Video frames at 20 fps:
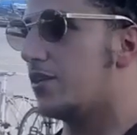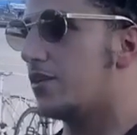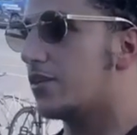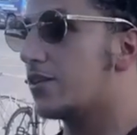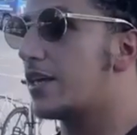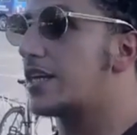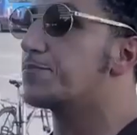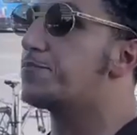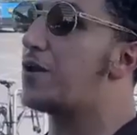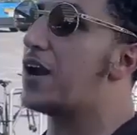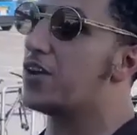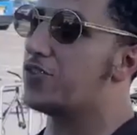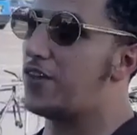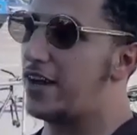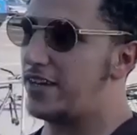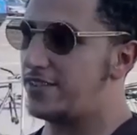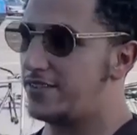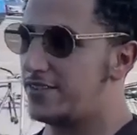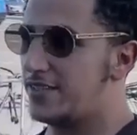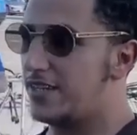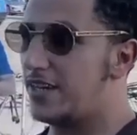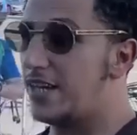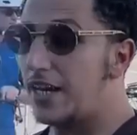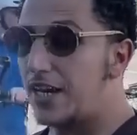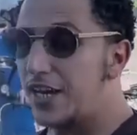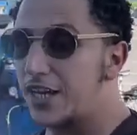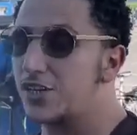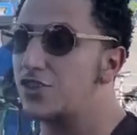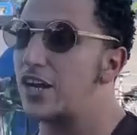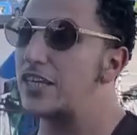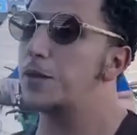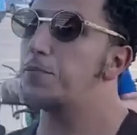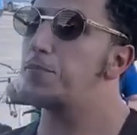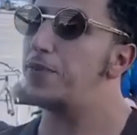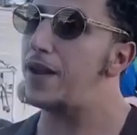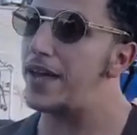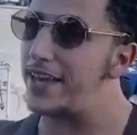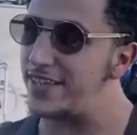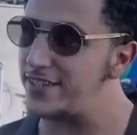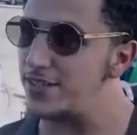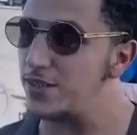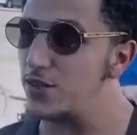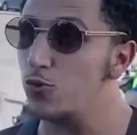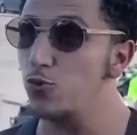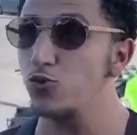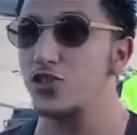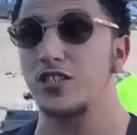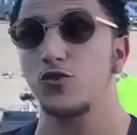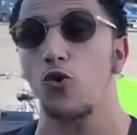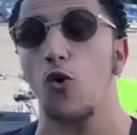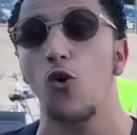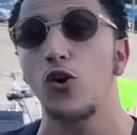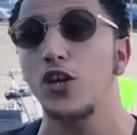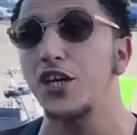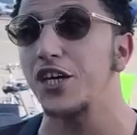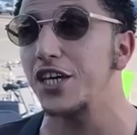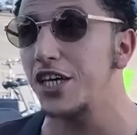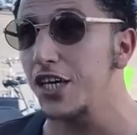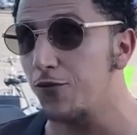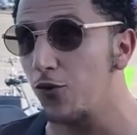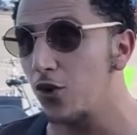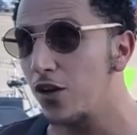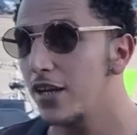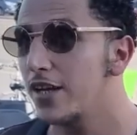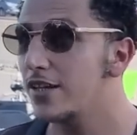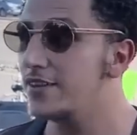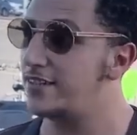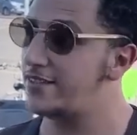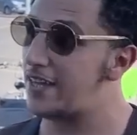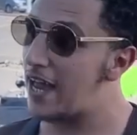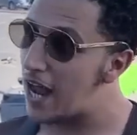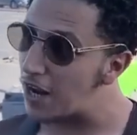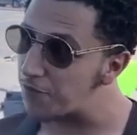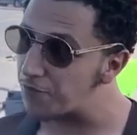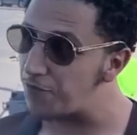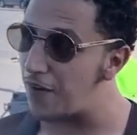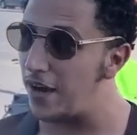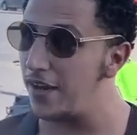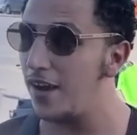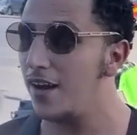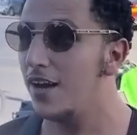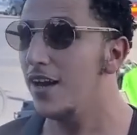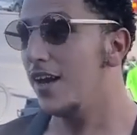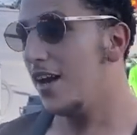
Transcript: That's paradise. He created a place which is only evil. That's the hellfire.